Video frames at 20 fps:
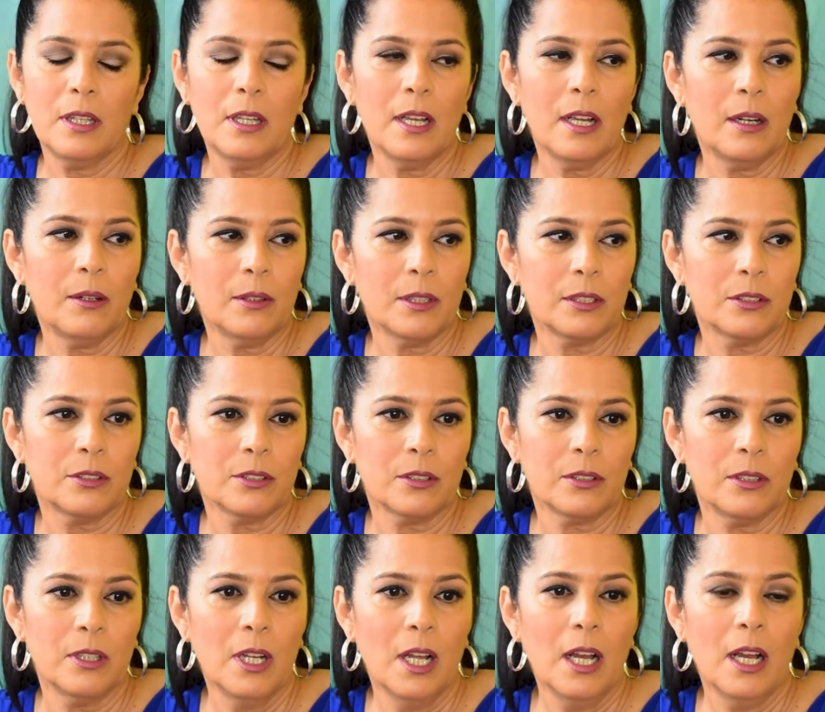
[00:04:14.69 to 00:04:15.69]

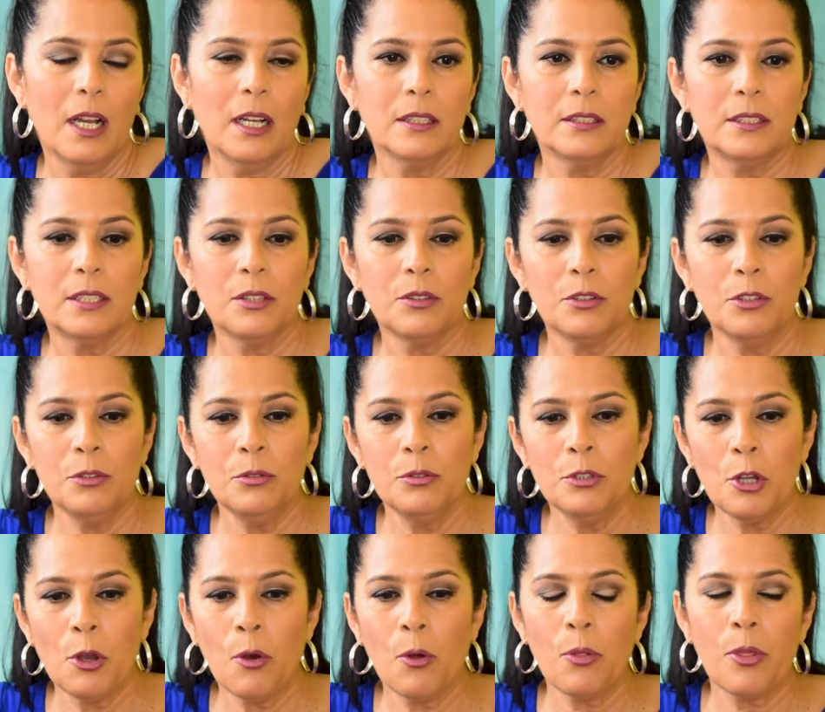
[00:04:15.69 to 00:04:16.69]
character until you
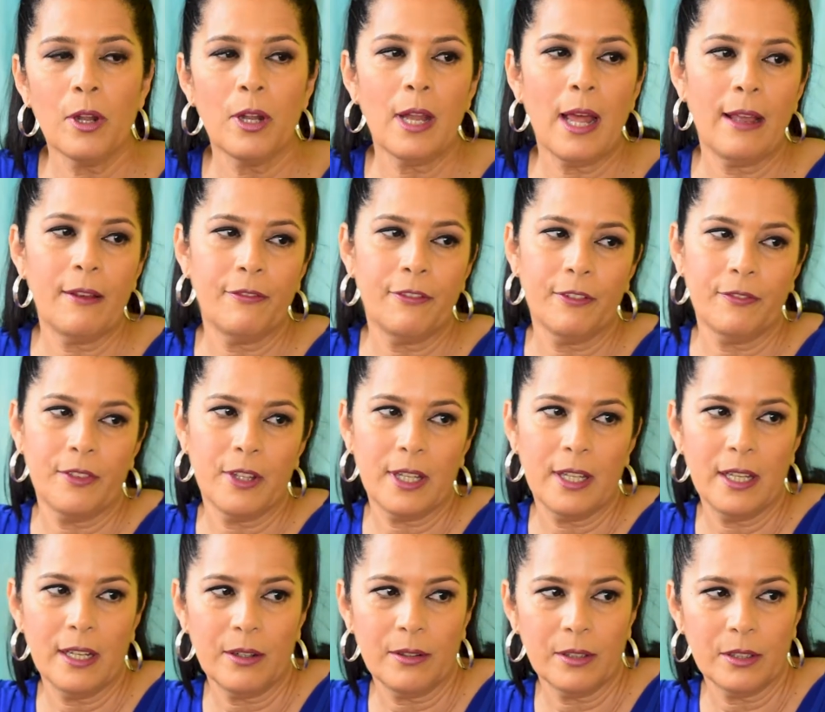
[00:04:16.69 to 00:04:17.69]
know the life of the
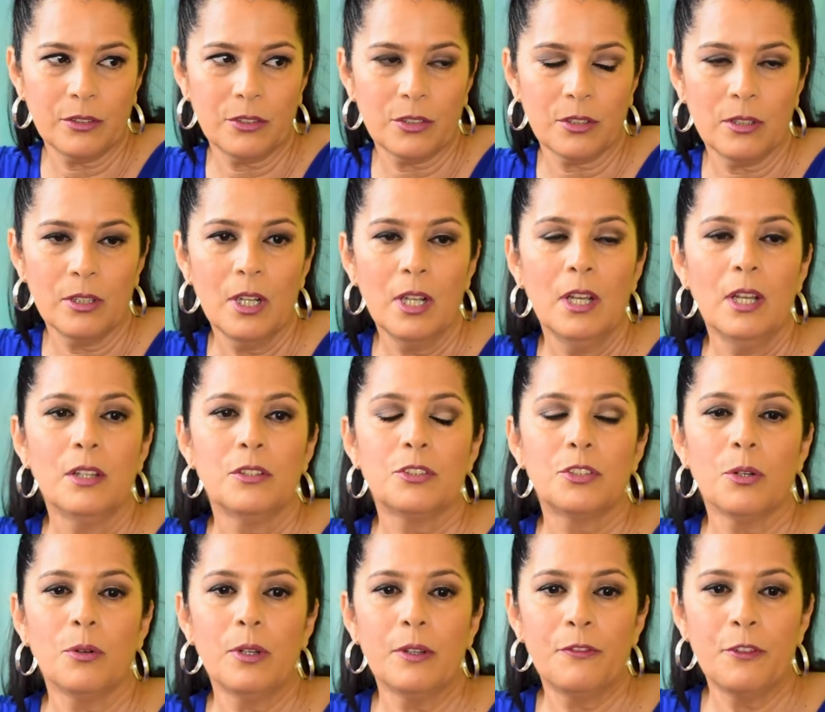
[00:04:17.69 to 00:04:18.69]
character.
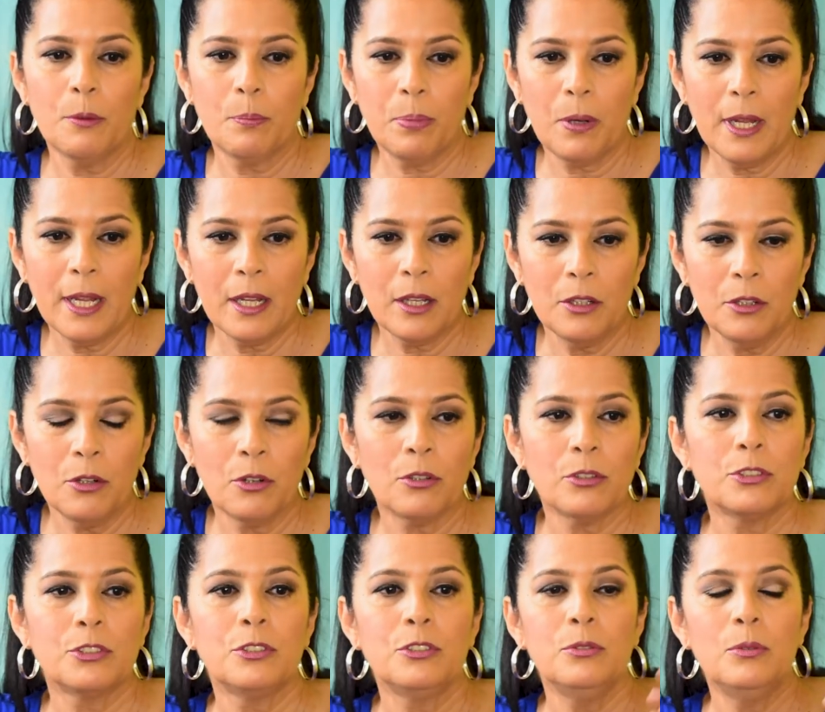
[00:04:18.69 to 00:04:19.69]
So if you're playing a
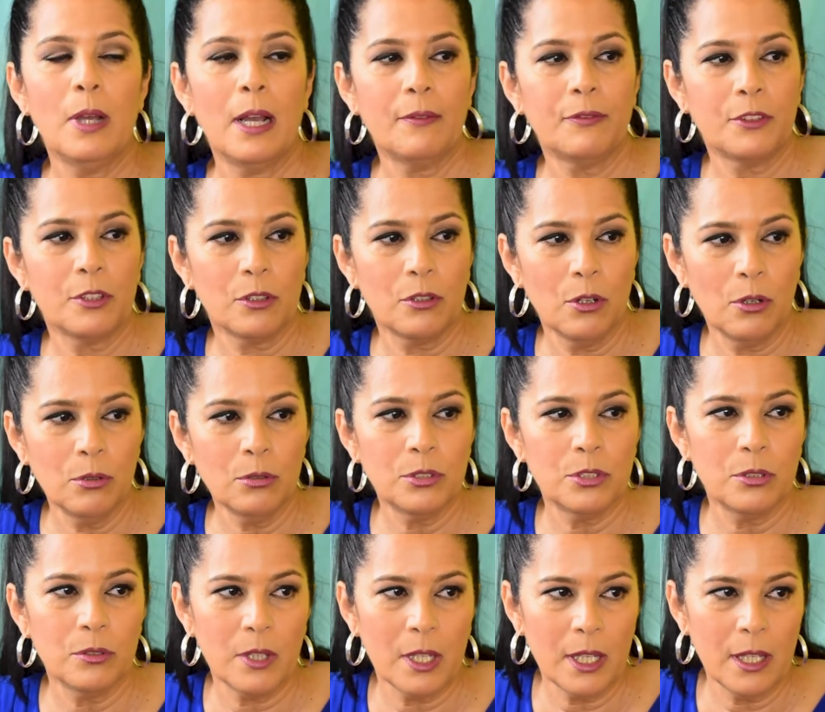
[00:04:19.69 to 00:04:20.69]
nurse, you have to go
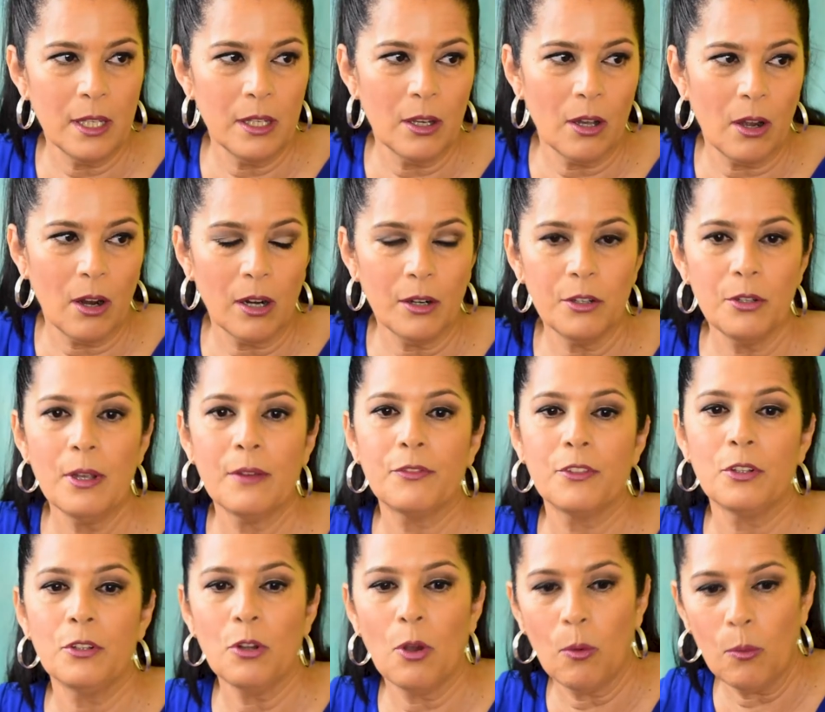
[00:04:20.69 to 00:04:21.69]
to the ER. You have
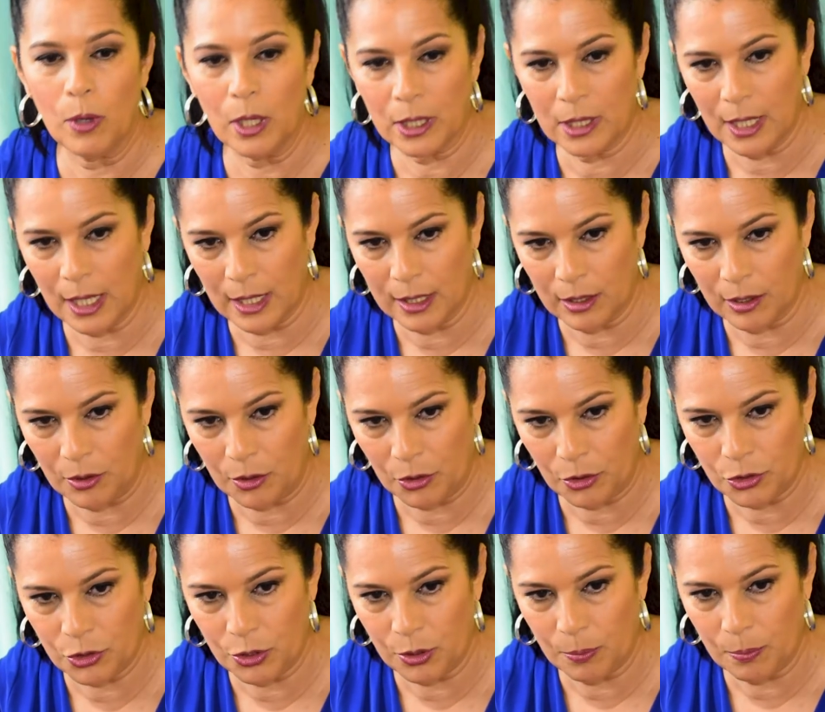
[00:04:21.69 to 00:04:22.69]
to know what kind of
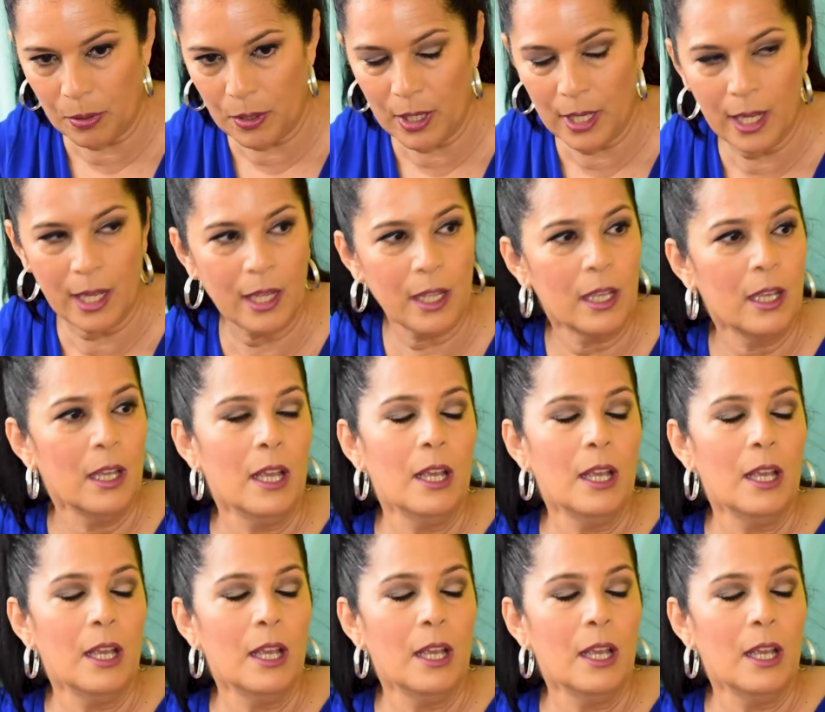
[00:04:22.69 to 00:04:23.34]
nurse you're playing.